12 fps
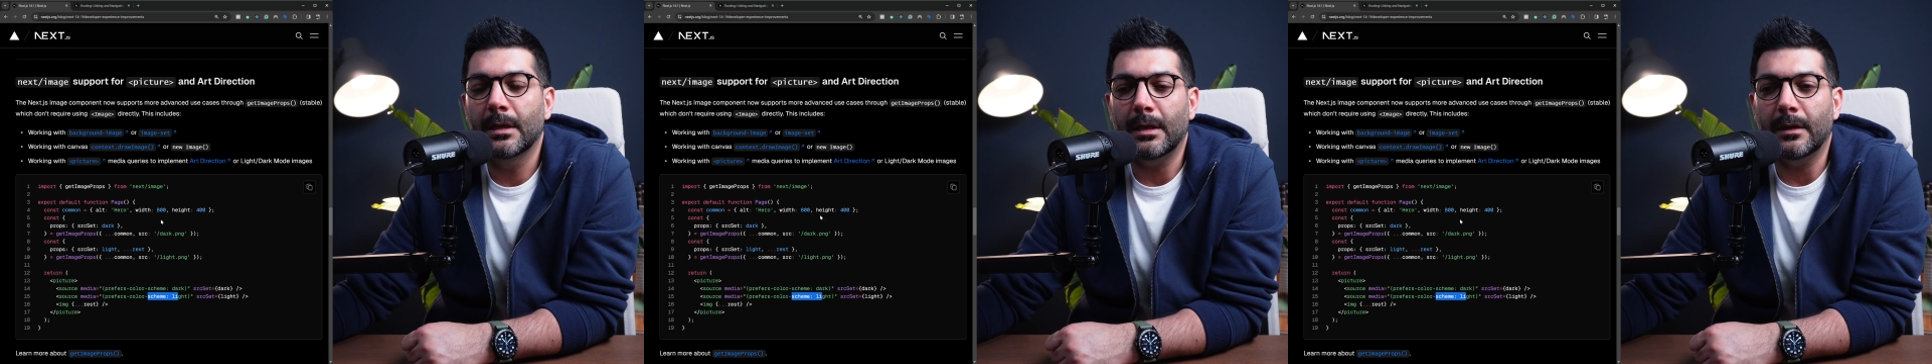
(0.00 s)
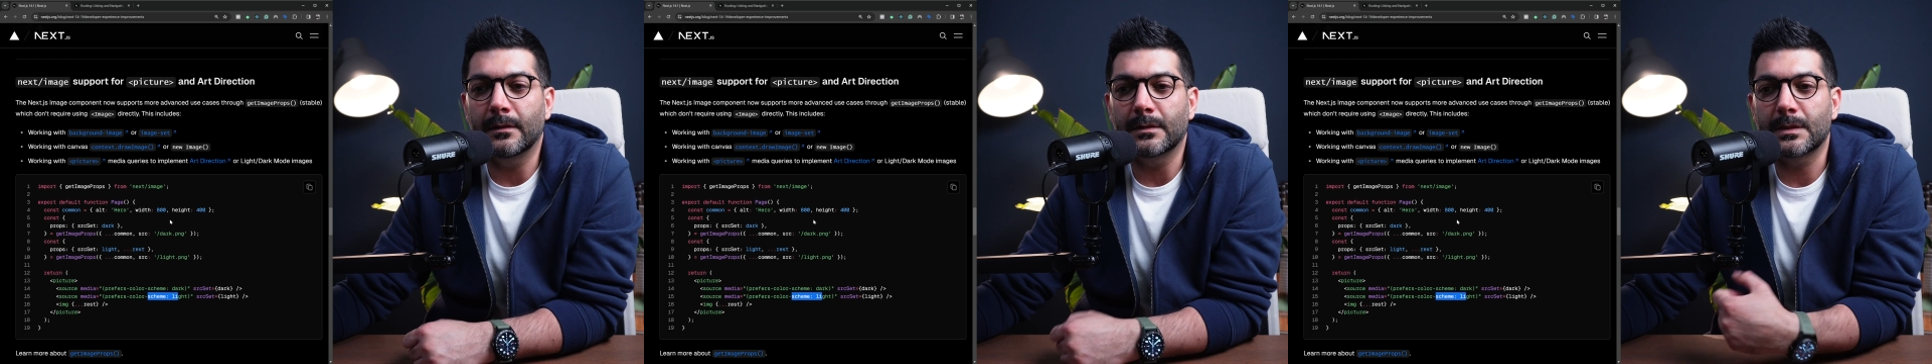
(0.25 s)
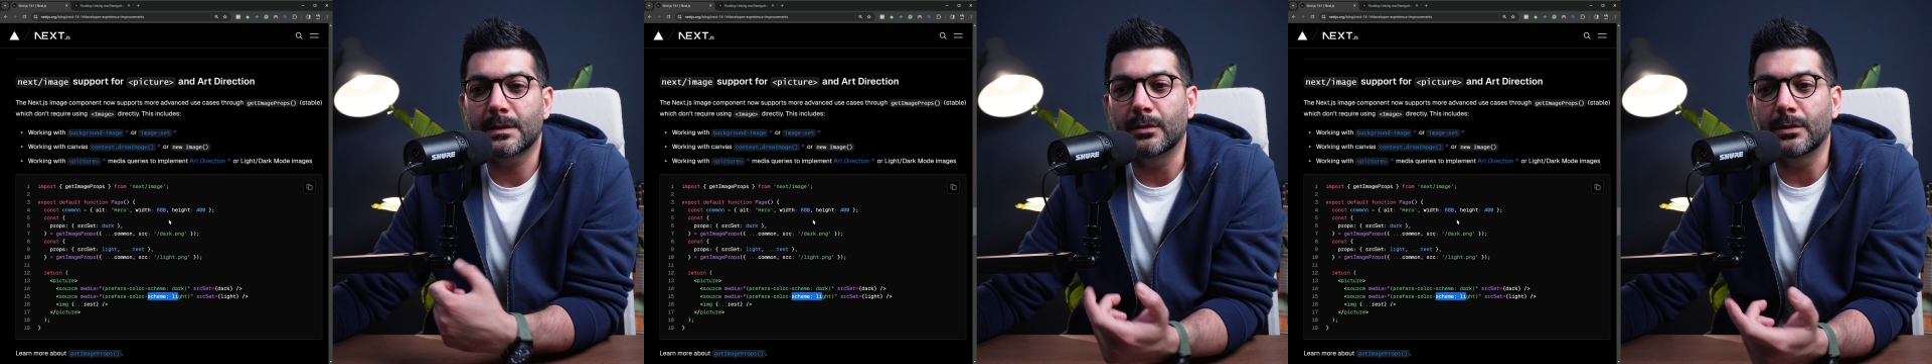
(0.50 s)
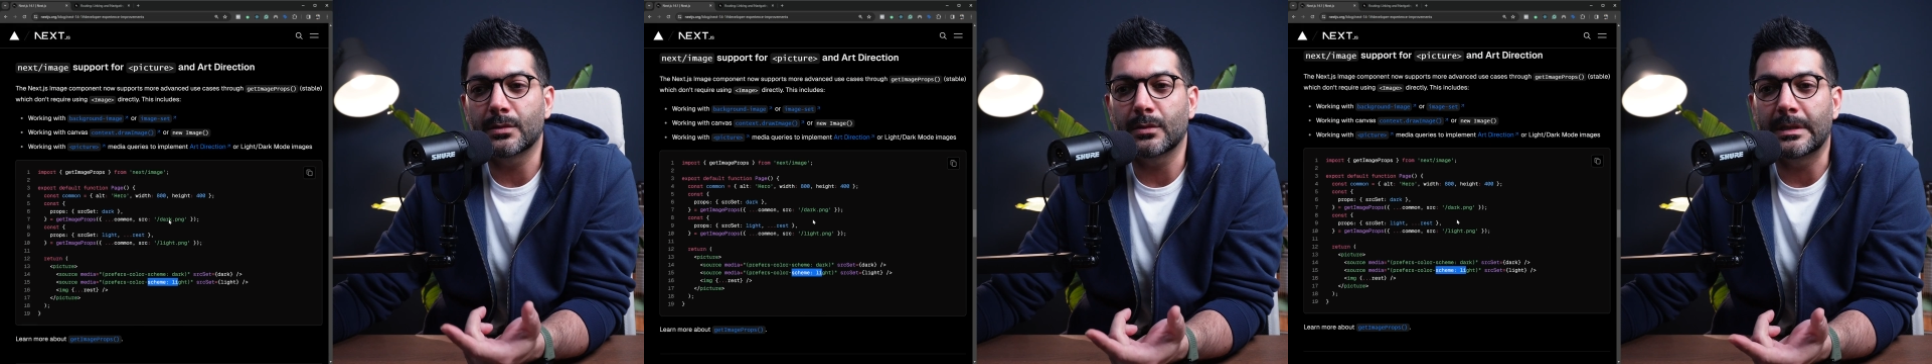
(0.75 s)
uh, this is
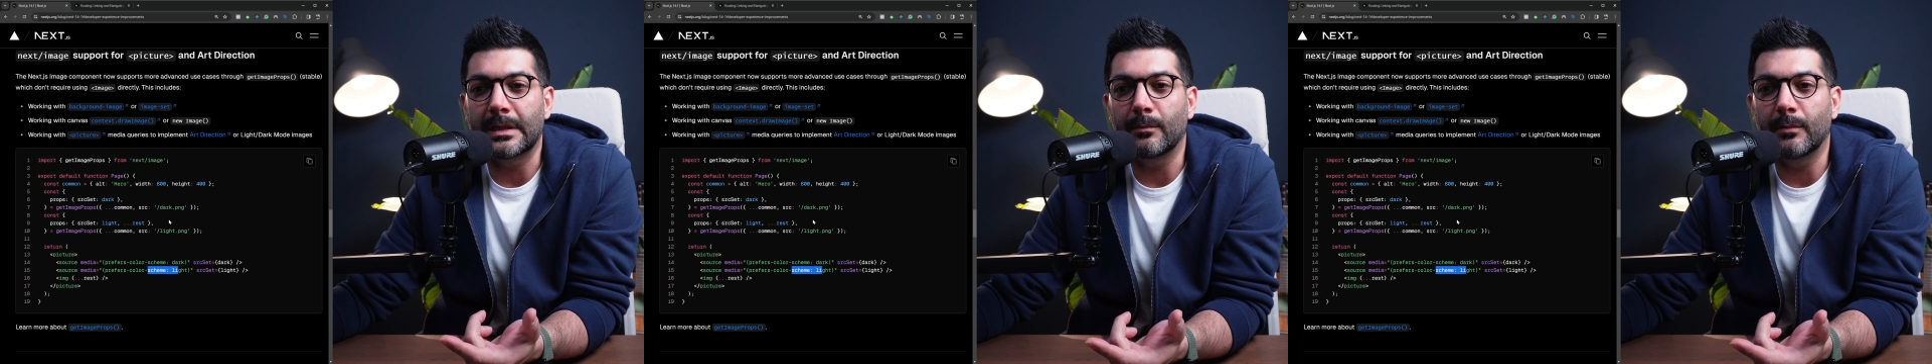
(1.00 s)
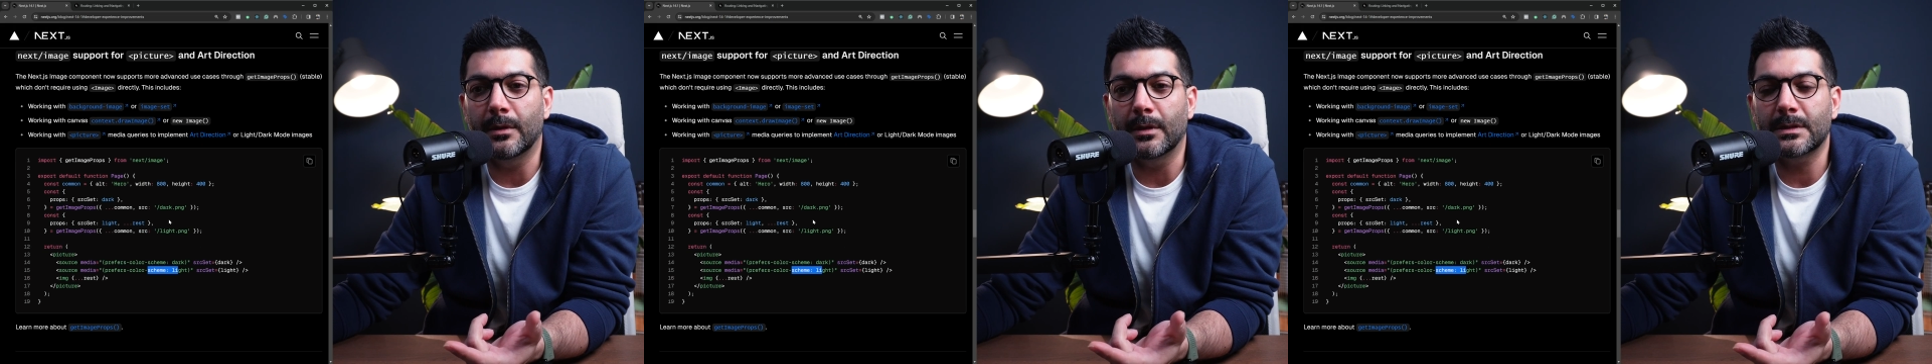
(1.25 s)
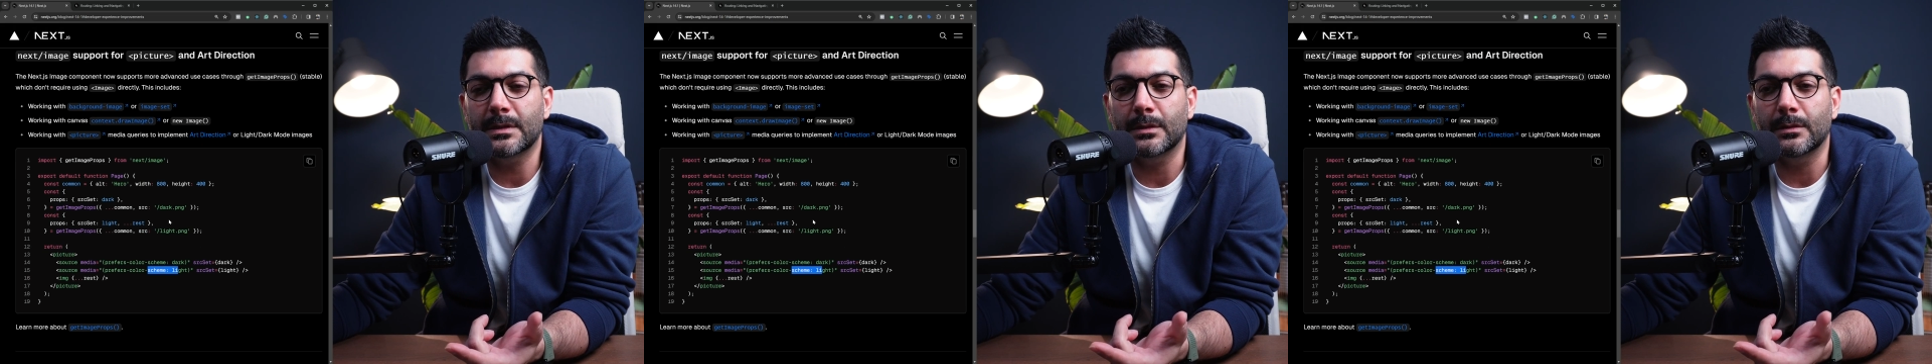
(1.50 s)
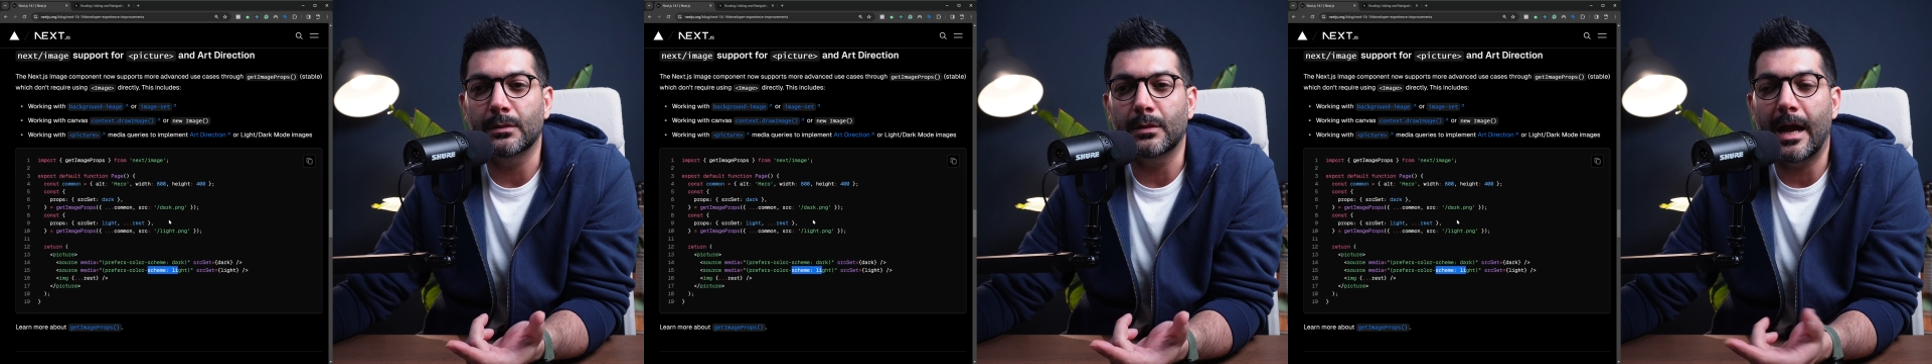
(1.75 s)
going to enable us
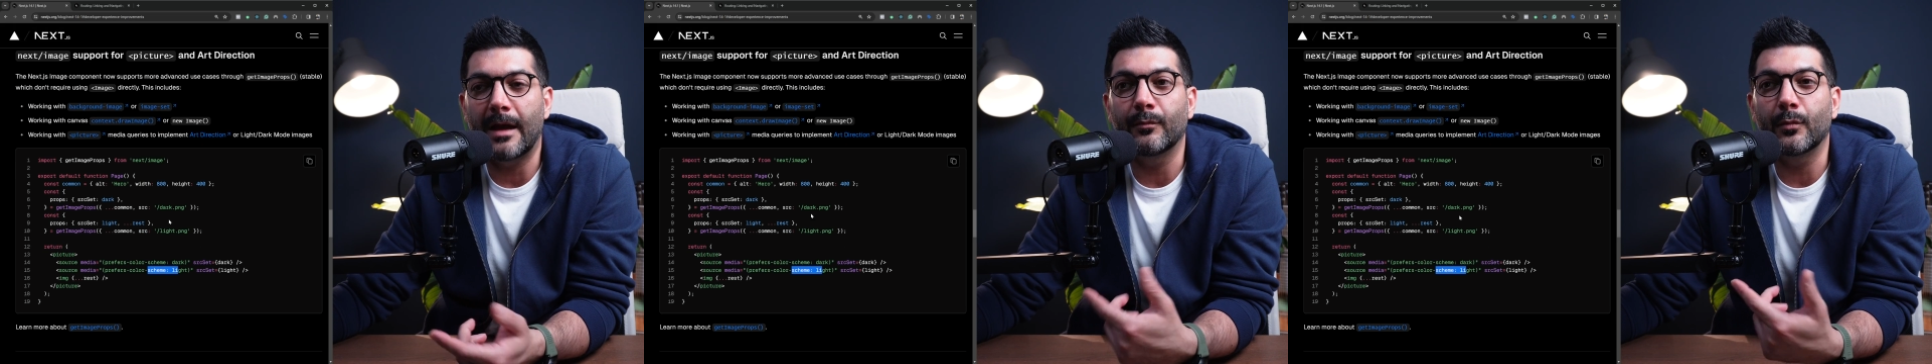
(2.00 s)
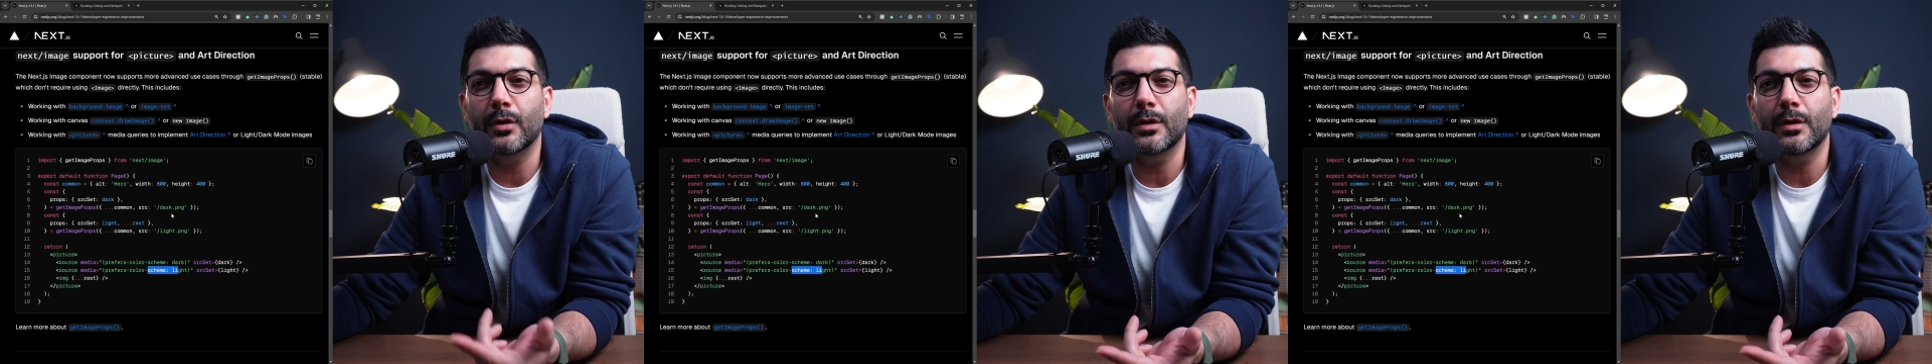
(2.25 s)
to have more